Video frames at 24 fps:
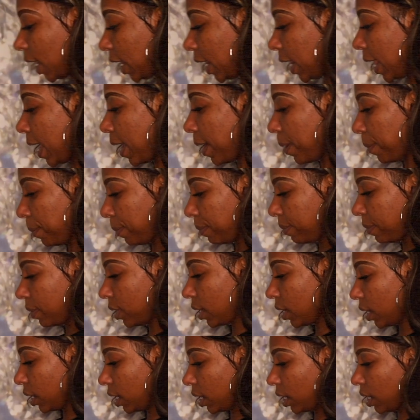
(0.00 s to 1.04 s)
let
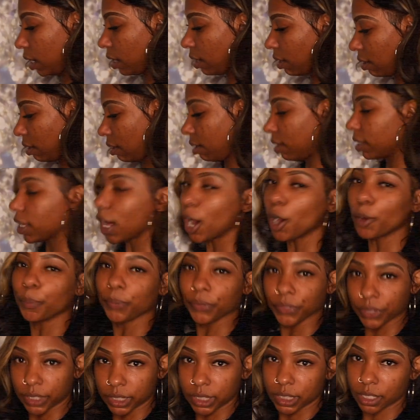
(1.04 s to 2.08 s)
me
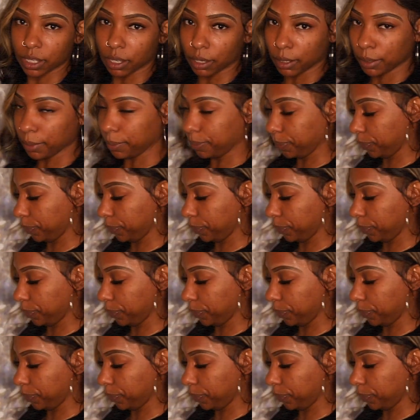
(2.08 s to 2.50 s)
open this up